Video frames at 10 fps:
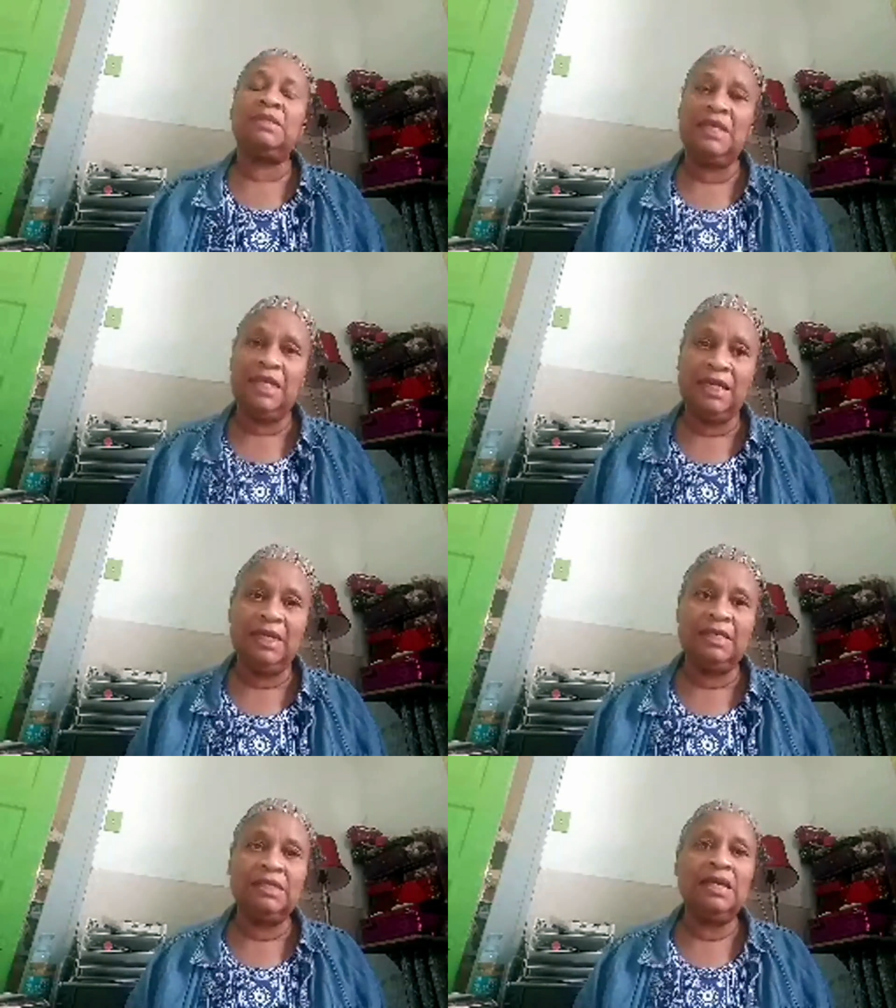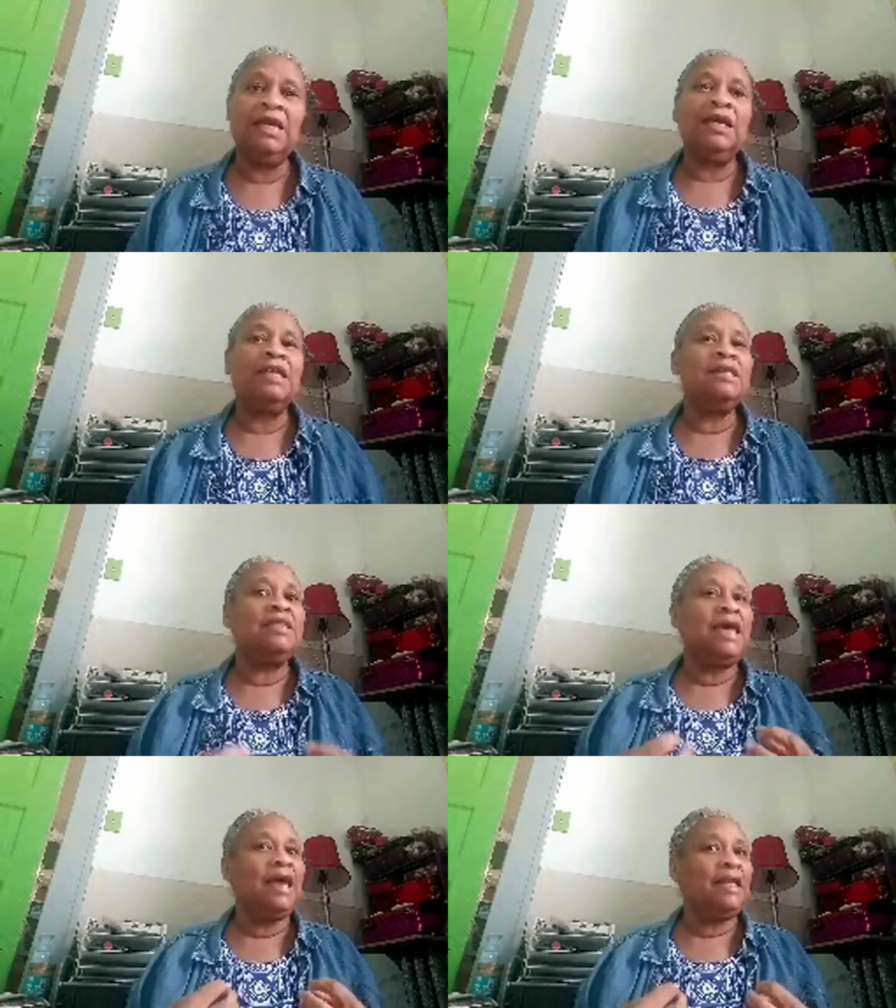things
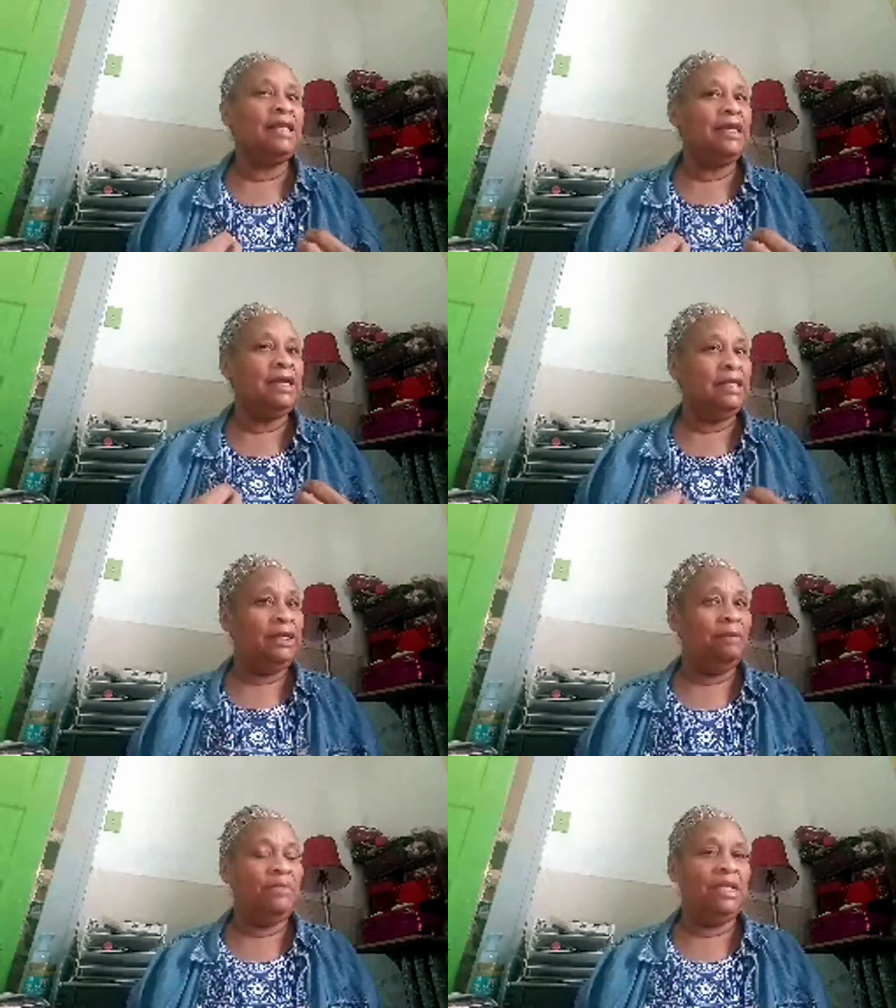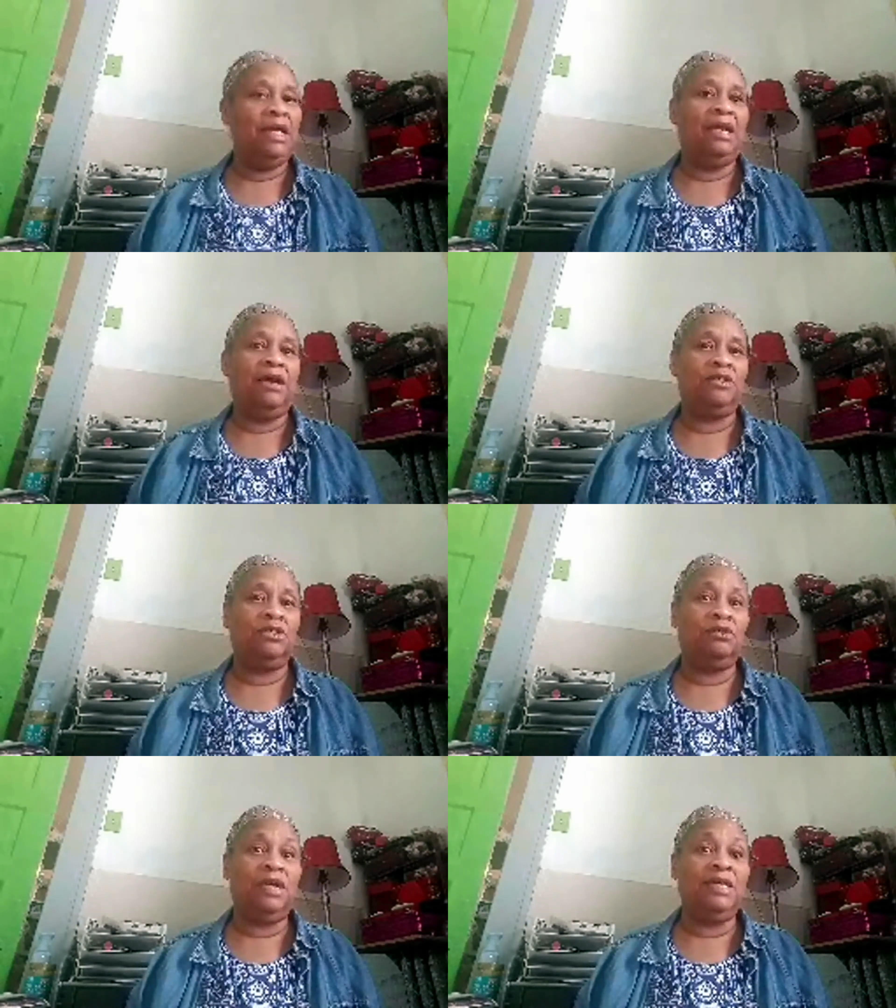that eliminate our
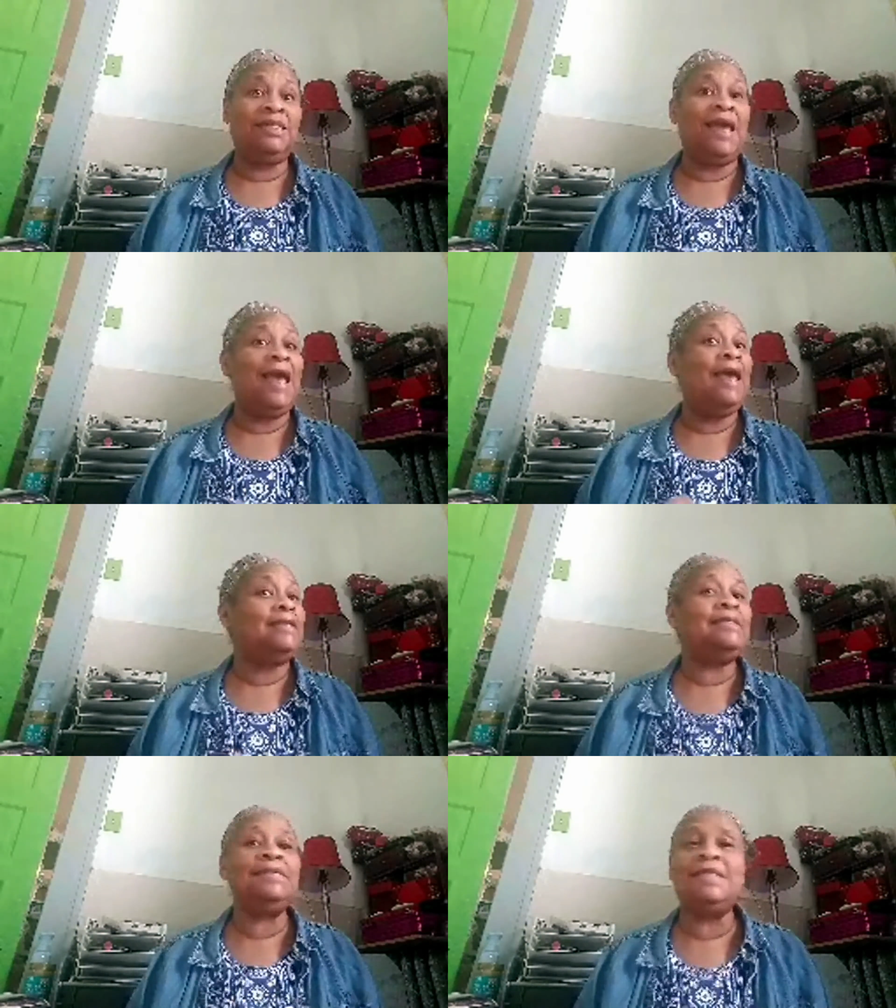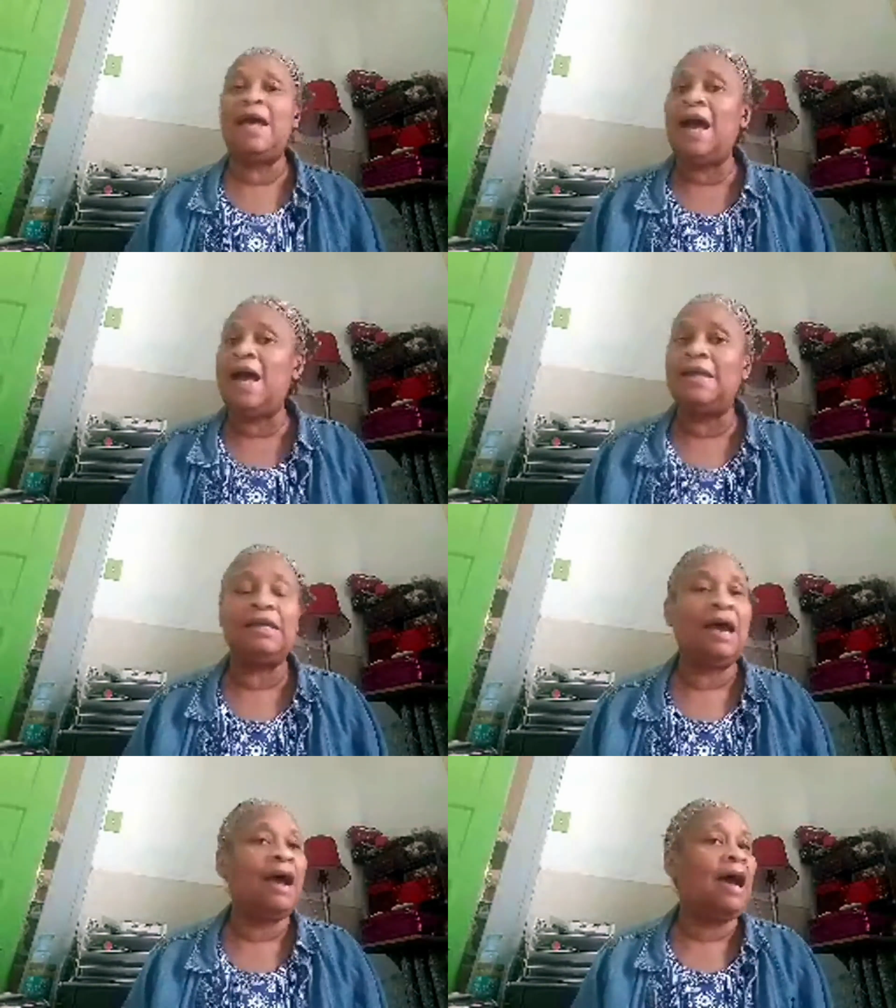stress, and it's not
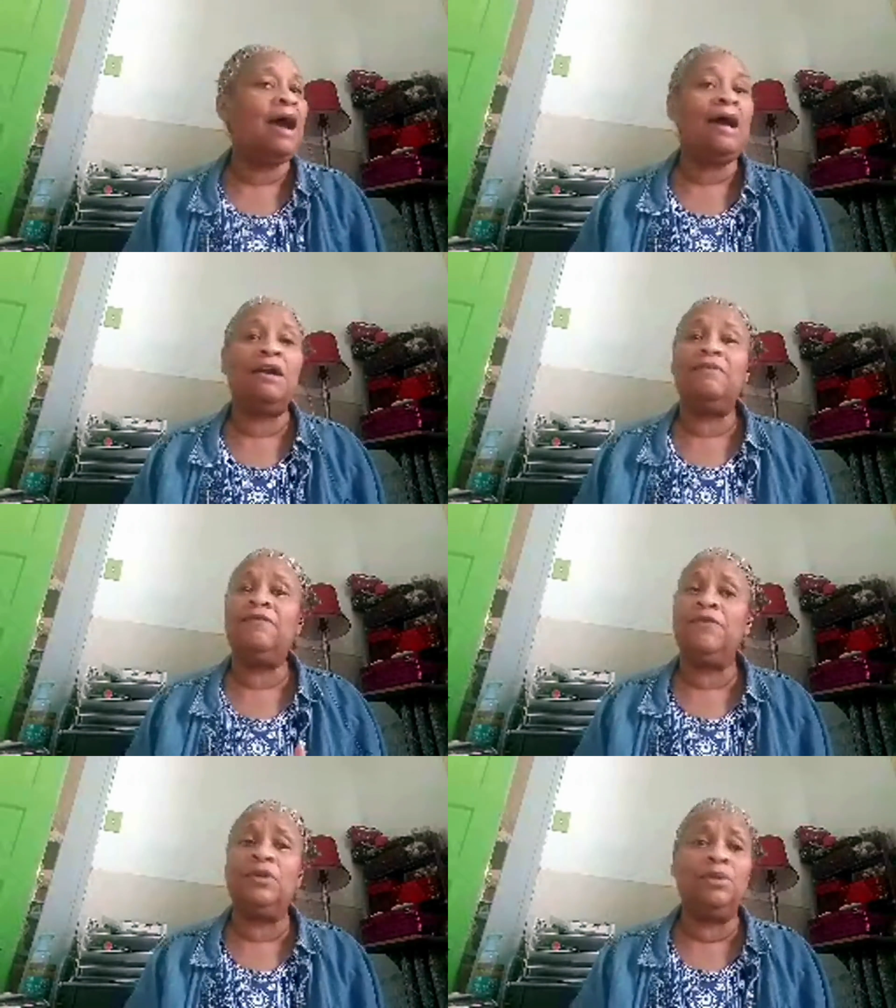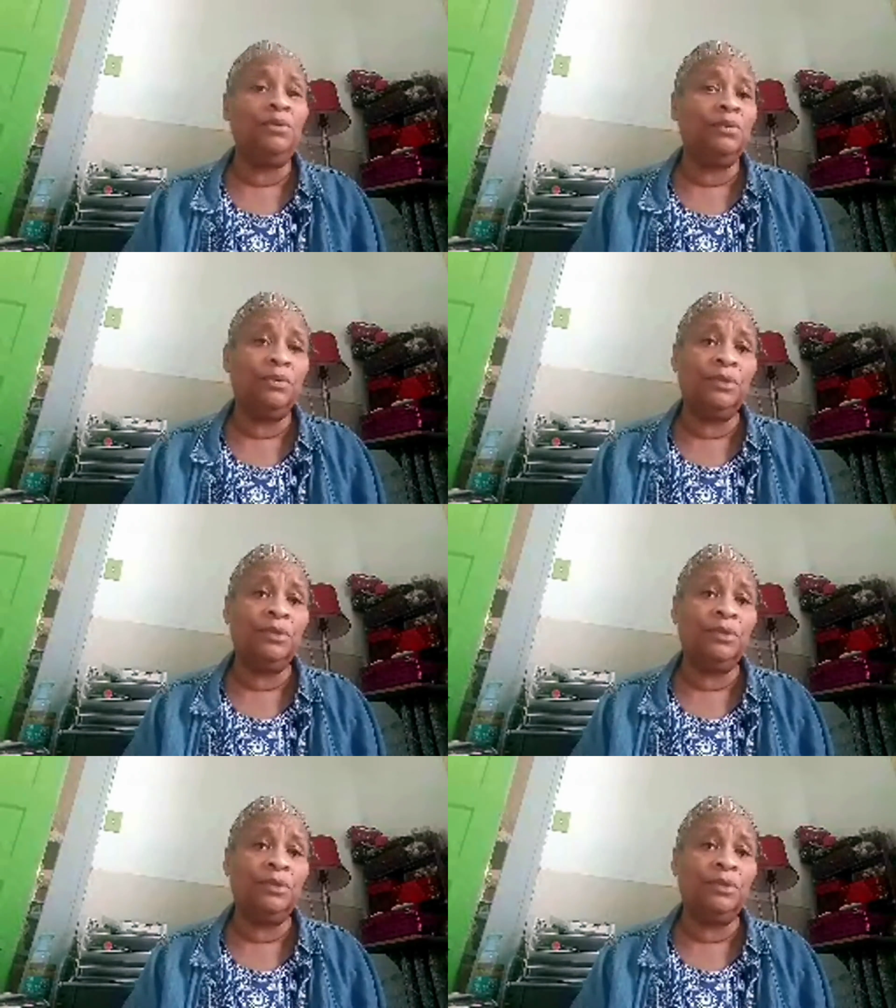our food.